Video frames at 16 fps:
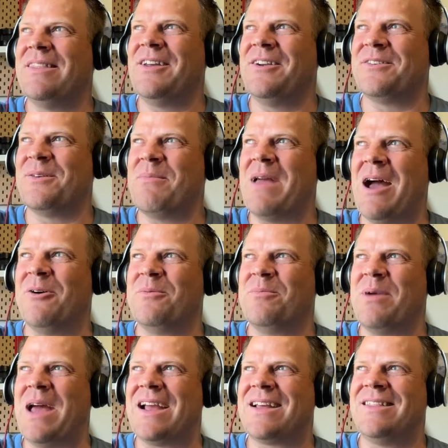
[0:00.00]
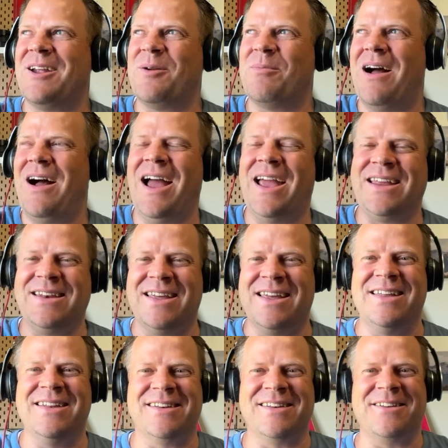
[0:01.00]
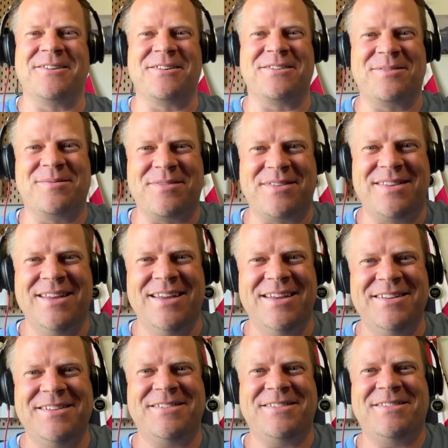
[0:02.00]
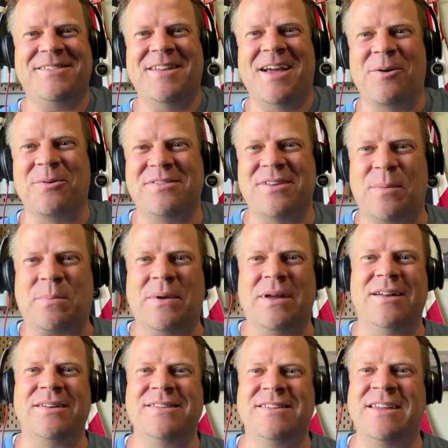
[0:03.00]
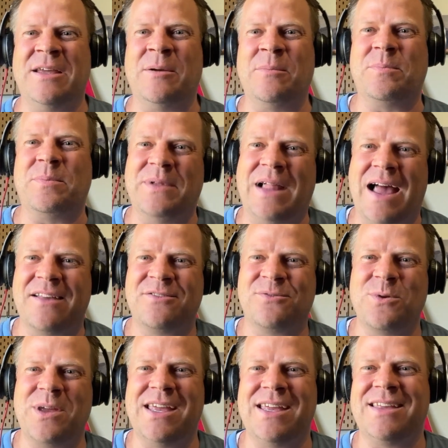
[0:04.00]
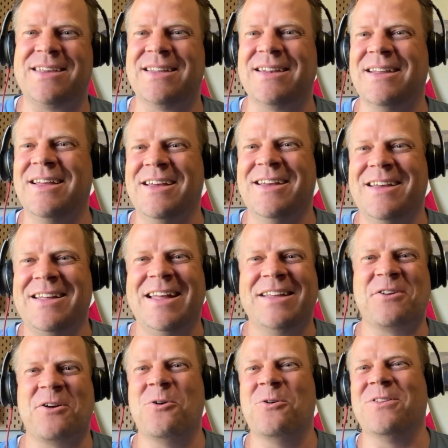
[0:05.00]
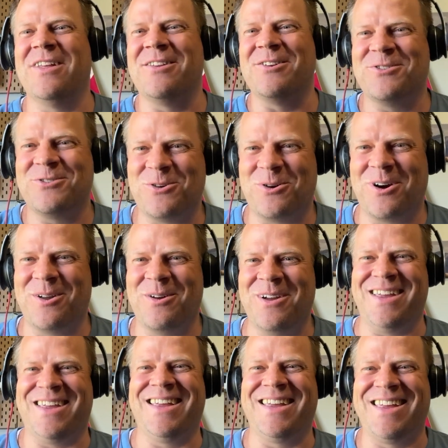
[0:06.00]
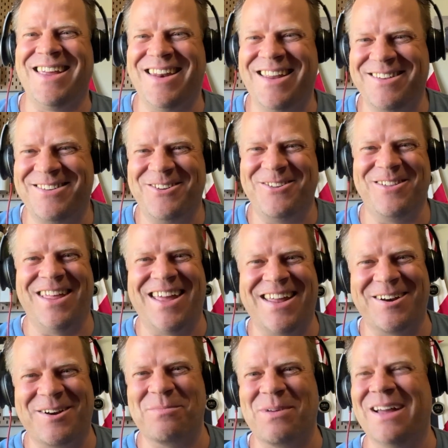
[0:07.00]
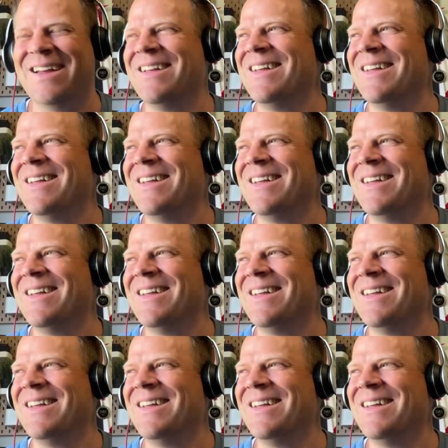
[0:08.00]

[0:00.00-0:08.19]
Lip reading: there's a mountain back there behind it, and there's. I was up on Timp last week, and it's a whole nother story we can get into later. But,